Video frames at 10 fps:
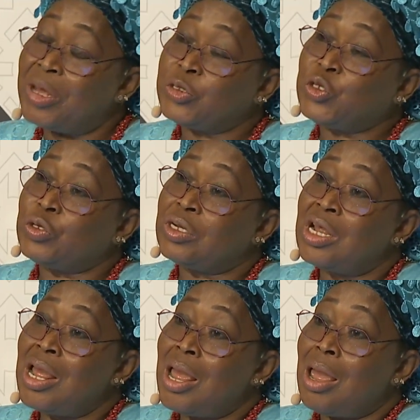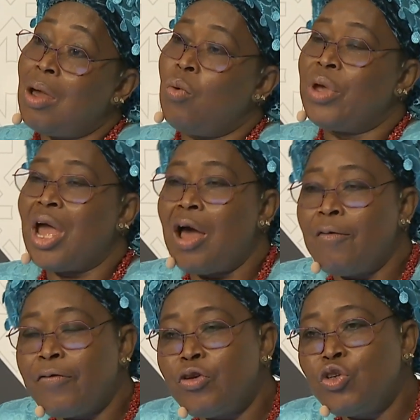person? We
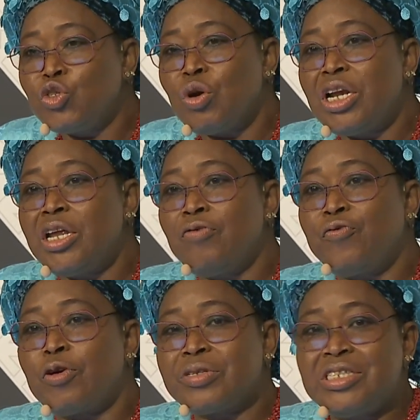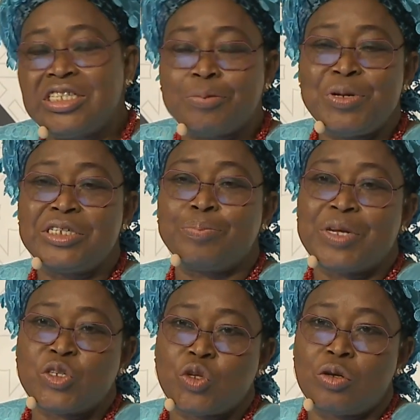have usually forced displaced
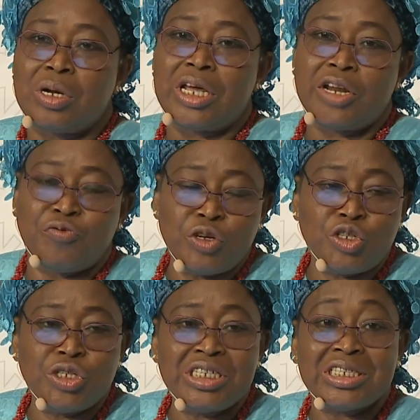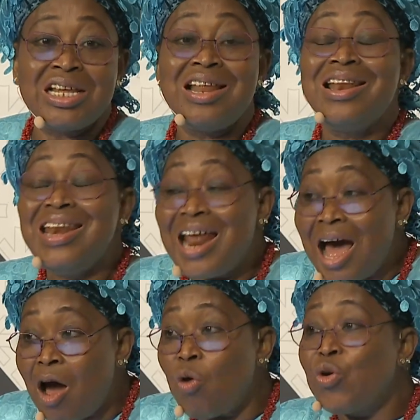person, refugees.
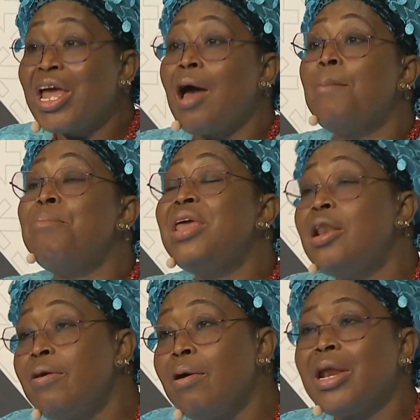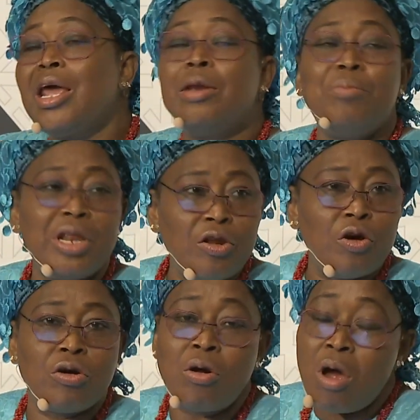Now we have million and
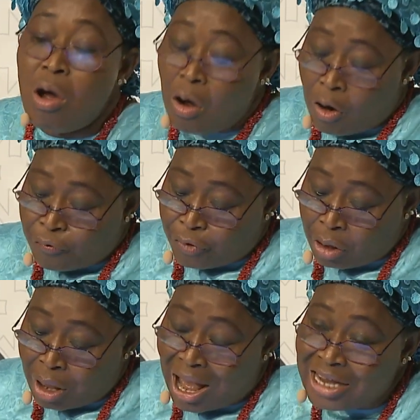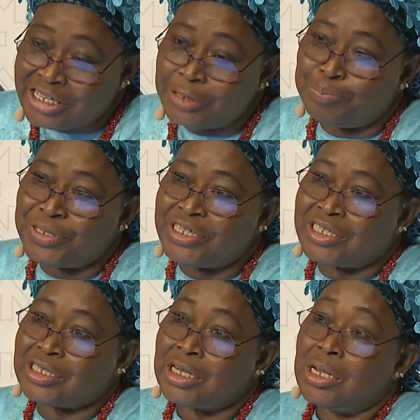million of
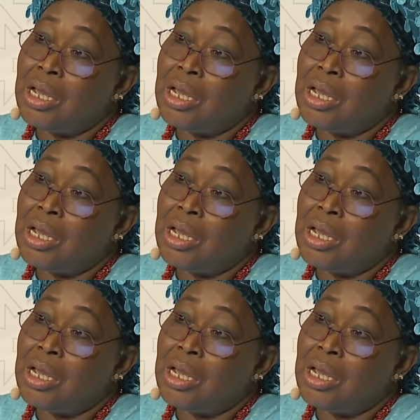IDPs